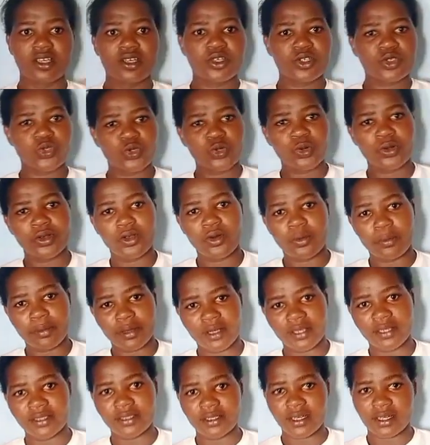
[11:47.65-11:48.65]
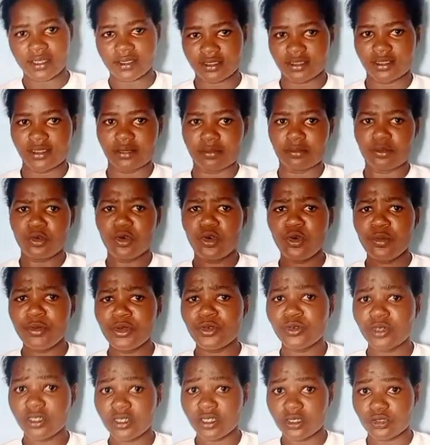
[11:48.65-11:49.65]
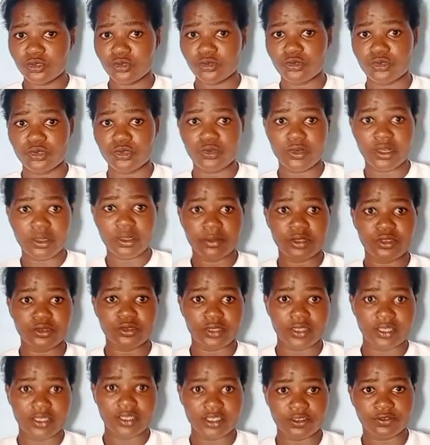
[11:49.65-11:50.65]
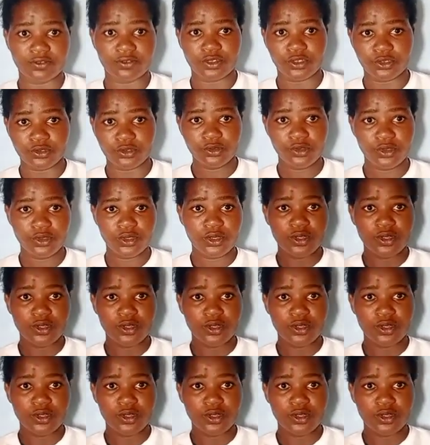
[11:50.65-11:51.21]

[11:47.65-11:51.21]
So now Pilate asked them, who between the two do you want me to release for you?